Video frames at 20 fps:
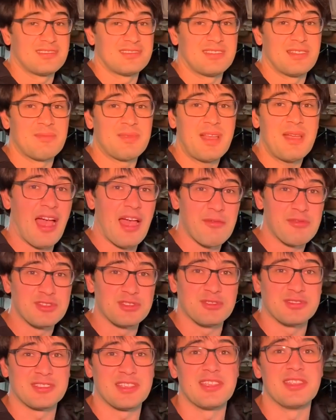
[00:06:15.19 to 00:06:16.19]
Sometimes I wish
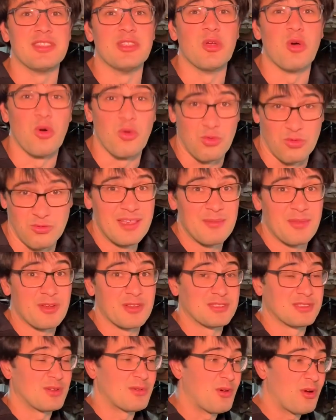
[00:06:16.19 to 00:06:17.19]
to say no,
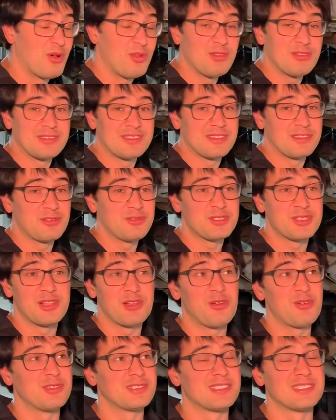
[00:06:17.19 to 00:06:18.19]
because all, usually
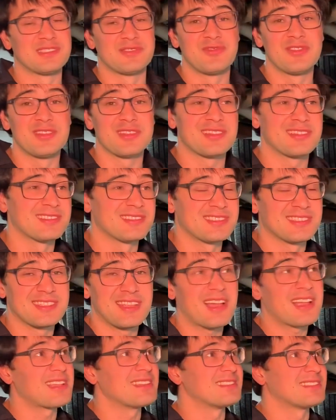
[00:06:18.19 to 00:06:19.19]
all these filters
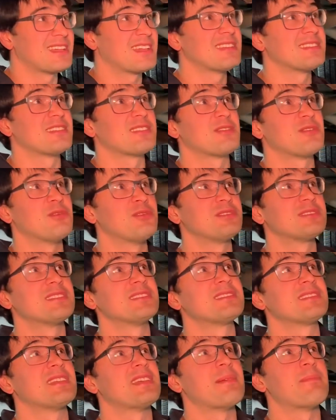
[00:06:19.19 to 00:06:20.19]
stuck inside all
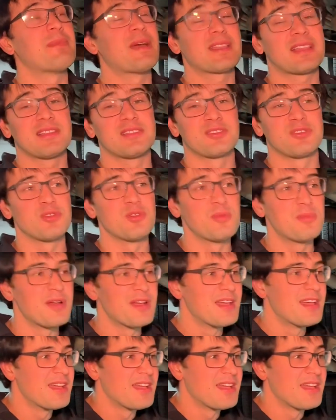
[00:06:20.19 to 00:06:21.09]
this uh, metal tube,